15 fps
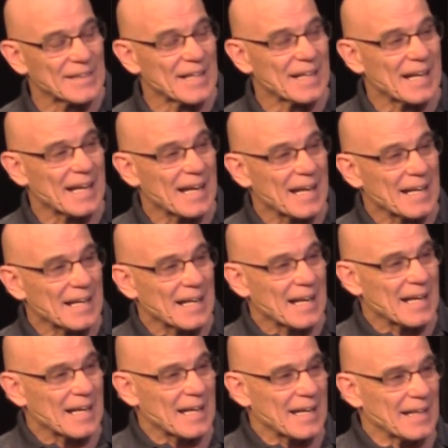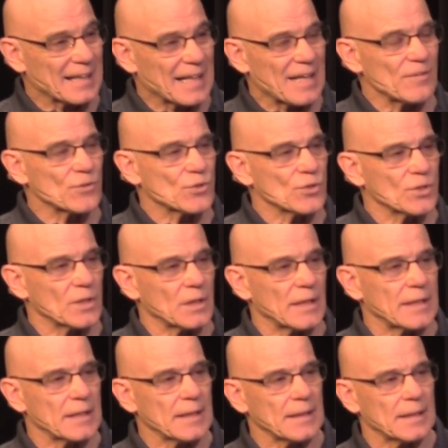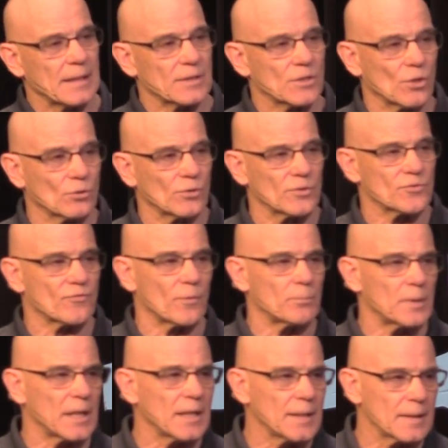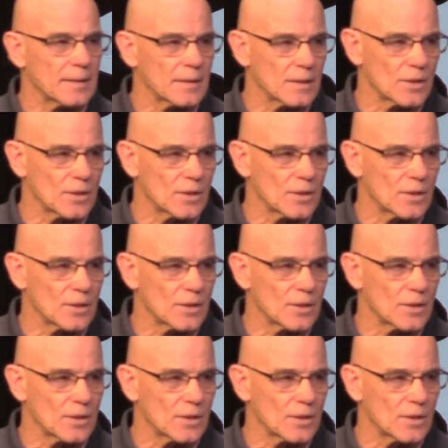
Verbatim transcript: And, and I gave it to the lady, and I told her it's from me.